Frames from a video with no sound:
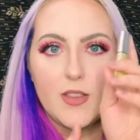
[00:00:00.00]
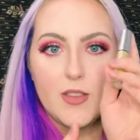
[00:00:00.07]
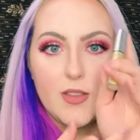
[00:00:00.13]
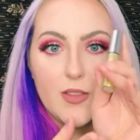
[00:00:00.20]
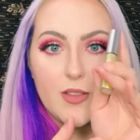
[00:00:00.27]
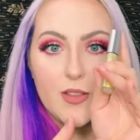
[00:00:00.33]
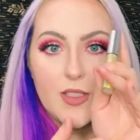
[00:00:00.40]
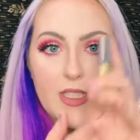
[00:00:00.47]

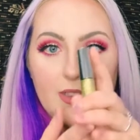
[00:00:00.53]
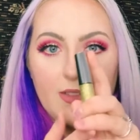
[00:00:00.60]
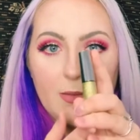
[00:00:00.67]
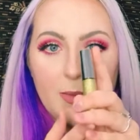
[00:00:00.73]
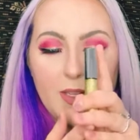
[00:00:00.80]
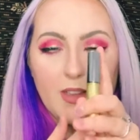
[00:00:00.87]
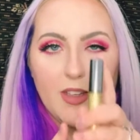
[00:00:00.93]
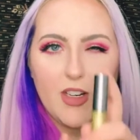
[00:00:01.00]
seemed to be
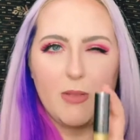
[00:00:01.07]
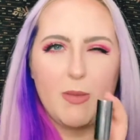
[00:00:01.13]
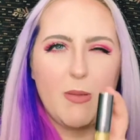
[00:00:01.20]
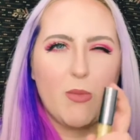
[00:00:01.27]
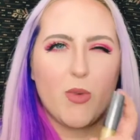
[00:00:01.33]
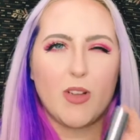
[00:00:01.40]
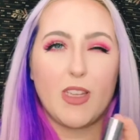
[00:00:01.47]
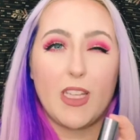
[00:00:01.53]
a little bit
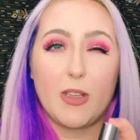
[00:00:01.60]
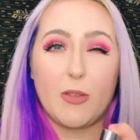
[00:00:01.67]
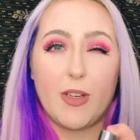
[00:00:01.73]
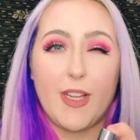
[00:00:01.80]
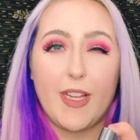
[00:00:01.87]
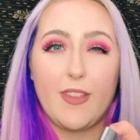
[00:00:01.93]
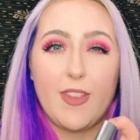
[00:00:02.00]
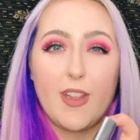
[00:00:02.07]
more
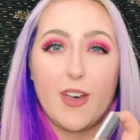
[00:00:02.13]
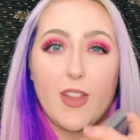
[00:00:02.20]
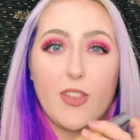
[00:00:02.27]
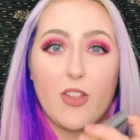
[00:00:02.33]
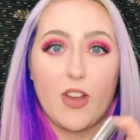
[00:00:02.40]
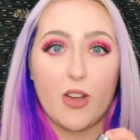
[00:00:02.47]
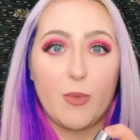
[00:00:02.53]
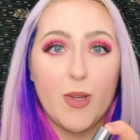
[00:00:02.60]
liquidy than I
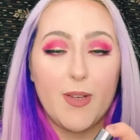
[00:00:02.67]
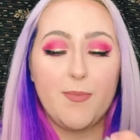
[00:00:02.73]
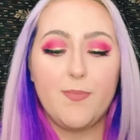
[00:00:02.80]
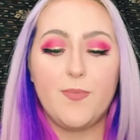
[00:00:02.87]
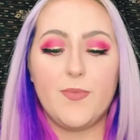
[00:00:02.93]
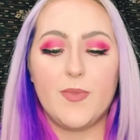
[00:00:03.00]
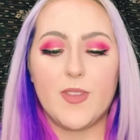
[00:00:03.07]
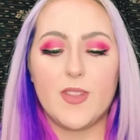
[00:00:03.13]
thought it would.
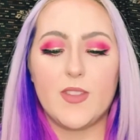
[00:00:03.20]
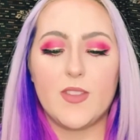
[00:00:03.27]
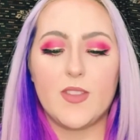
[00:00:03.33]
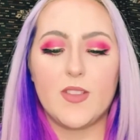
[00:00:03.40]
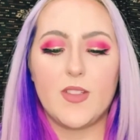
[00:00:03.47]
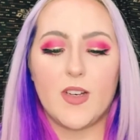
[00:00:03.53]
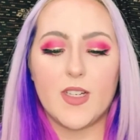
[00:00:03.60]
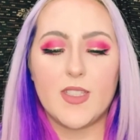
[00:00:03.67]
It's
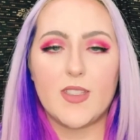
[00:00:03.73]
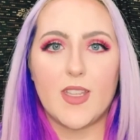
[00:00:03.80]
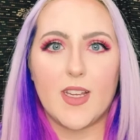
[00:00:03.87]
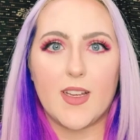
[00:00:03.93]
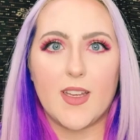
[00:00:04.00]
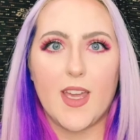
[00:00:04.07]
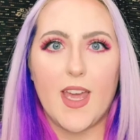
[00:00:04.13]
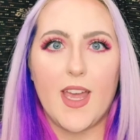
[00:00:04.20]
not as
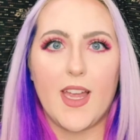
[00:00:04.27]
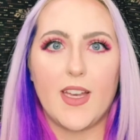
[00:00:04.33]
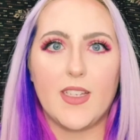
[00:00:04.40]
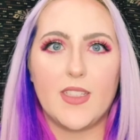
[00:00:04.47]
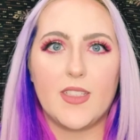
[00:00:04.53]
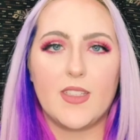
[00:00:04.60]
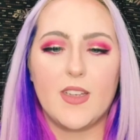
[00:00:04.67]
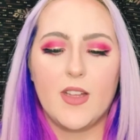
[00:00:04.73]
thick, and
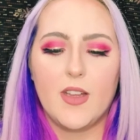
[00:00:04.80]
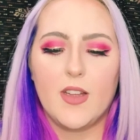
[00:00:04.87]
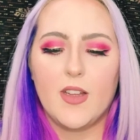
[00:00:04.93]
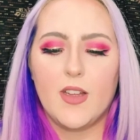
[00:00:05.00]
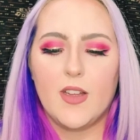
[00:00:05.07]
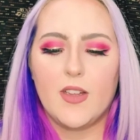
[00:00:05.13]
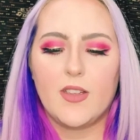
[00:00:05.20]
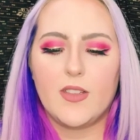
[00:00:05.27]

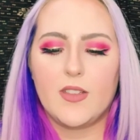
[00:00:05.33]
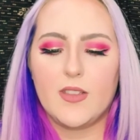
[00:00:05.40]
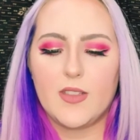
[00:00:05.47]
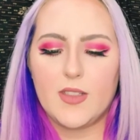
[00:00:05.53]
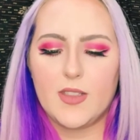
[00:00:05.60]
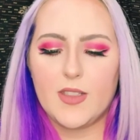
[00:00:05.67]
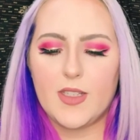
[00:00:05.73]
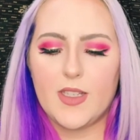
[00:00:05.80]

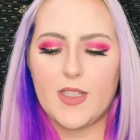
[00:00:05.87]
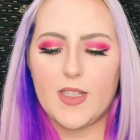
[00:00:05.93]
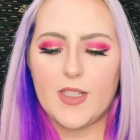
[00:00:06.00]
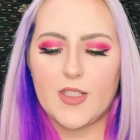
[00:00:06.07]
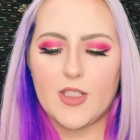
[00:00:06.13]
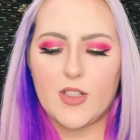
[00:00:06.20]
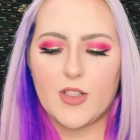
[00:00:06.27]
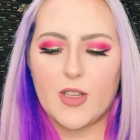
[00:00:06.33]
it
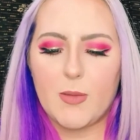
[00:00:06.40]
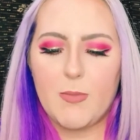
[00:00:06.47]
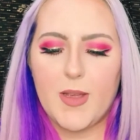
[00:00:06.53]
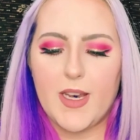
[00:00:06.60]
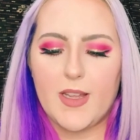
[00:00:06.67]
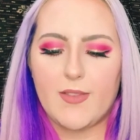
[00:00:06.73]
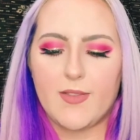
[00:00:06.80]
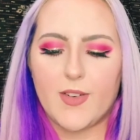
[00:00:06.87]
took a
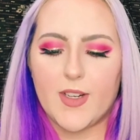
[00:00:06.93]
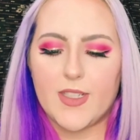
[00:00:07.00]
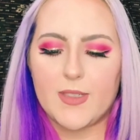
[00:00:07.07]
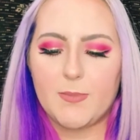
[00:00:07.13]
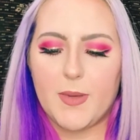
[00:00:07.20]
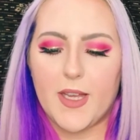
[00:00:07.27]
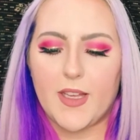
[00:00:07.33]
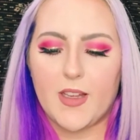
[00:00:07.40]
minute for it to
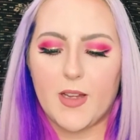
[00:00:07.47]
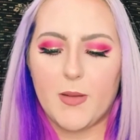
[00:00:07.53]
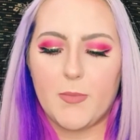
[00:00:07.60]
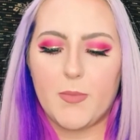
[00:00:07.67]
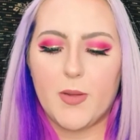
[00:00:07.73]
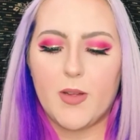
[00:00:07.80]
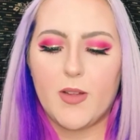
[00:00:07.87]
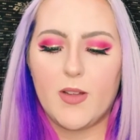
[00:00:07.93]
pick up
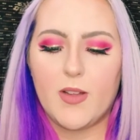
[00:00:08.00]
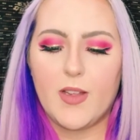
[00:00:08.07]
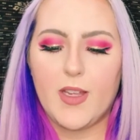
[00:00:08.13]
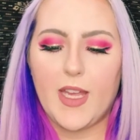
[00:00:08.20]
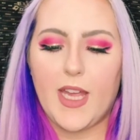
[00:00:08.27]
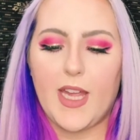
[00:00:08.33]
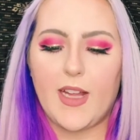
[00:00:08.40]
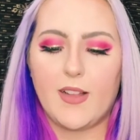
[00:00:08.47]

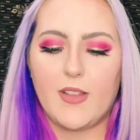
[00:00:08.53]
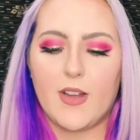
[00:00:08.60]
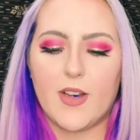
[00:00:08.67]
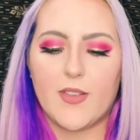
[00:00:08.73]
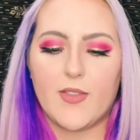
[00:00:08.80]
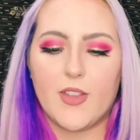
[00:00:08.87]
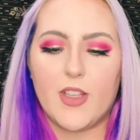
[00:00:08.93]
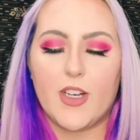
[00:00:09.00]
a lot
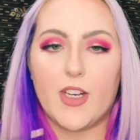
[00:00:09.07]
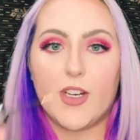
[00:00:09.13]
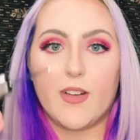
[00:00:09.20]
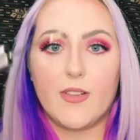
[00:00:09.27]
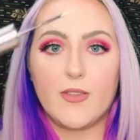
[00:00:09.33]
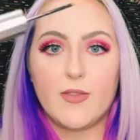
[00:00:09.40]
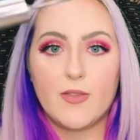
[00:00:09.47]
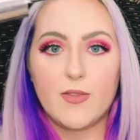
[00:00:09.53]
of glitter.
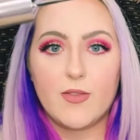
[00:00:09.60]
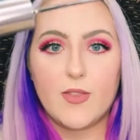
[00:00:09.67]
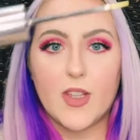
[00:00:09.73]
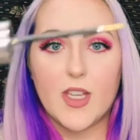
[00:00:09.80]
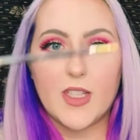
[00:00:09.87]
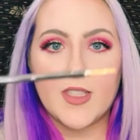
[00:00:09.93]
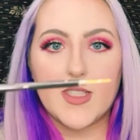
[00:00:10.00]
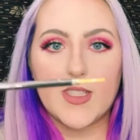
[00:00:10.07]
You
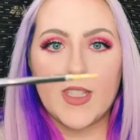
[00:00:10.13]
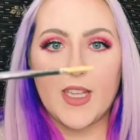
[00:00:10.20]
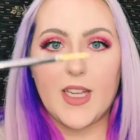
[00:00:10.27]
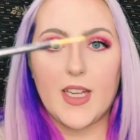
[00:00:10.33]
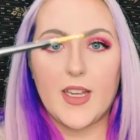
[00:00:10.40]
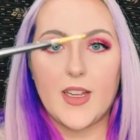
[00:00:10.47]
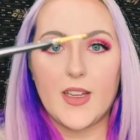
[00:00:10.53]
can see